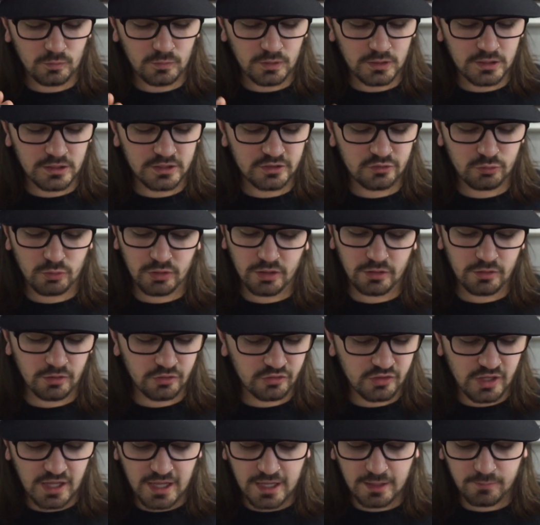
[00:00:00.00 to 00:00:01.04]
was one of
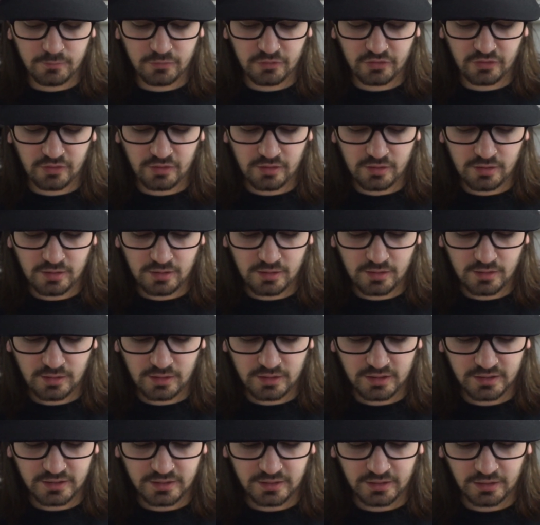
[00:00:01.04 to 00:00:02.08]
those games,
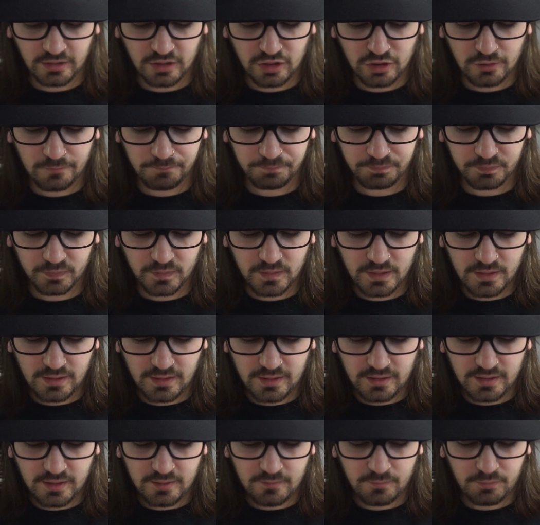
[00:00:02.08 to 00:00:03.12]
you know,
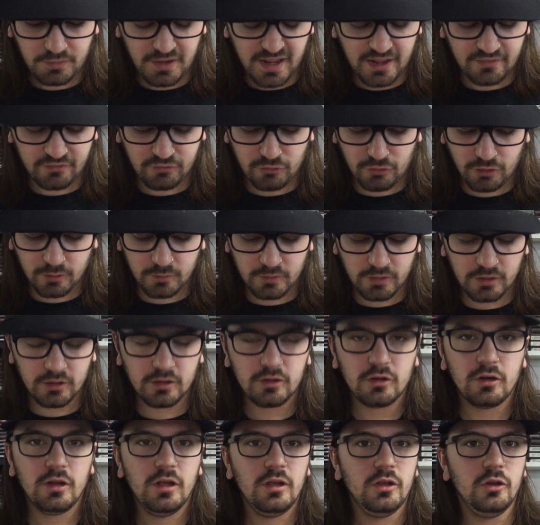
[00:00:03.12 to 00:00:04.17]

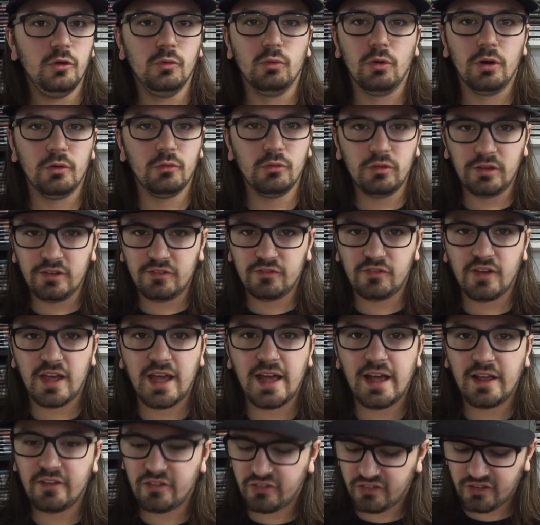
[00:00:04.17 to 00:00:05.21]
platformer, you run really
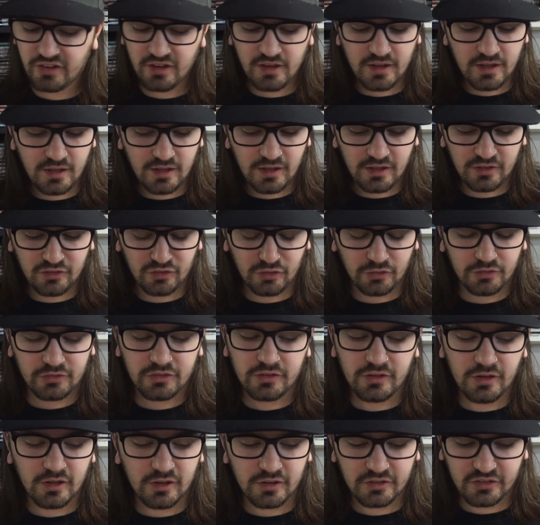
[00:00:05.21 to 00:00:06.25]
fast, so
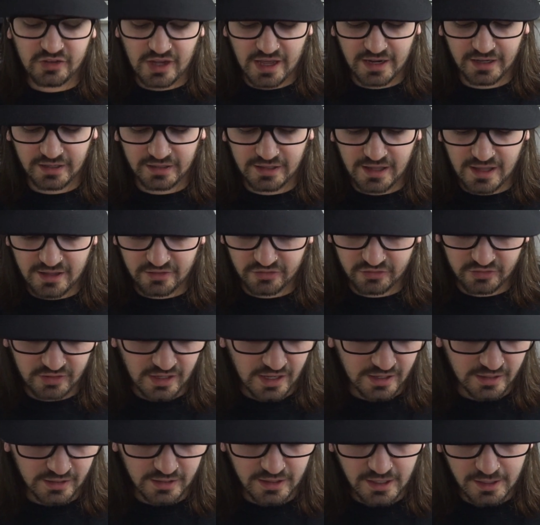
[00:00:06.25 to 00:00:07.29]
it's, you know, a Sonic-esque
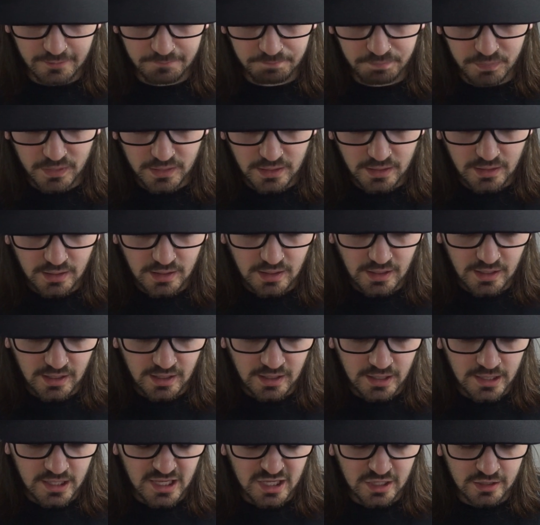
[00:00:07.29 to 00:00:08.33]
kind of game,
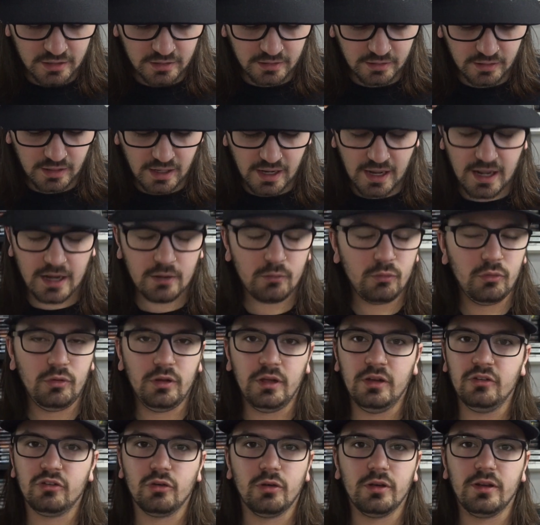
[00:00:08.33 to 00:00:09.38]
and I
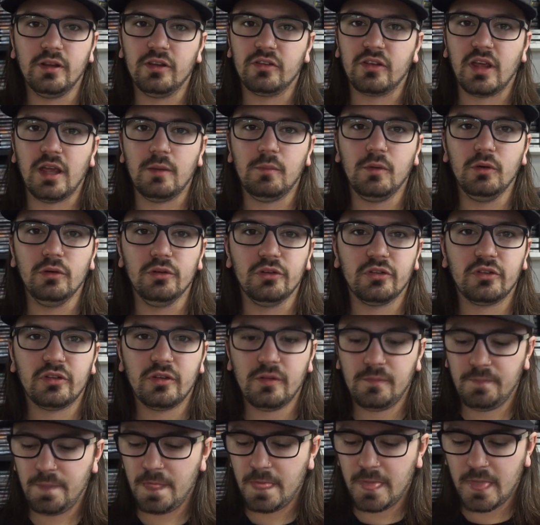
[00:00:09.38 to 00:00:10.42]
really enjoyed this game. It
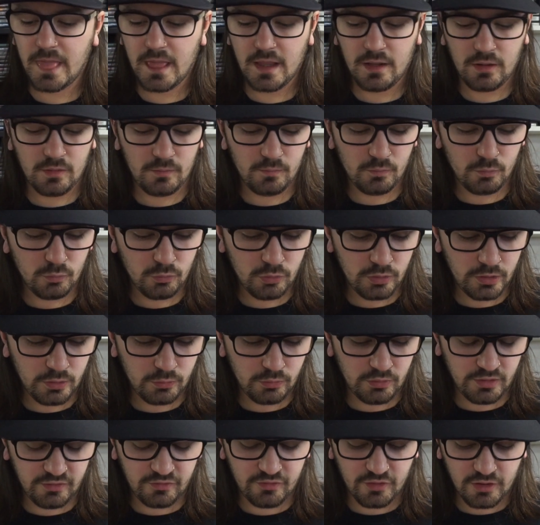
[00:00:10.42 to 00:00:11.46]
was really,
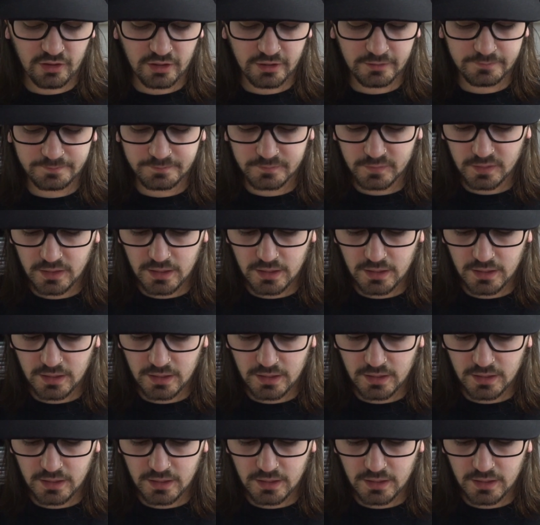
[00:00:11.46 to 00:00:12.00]
really fun.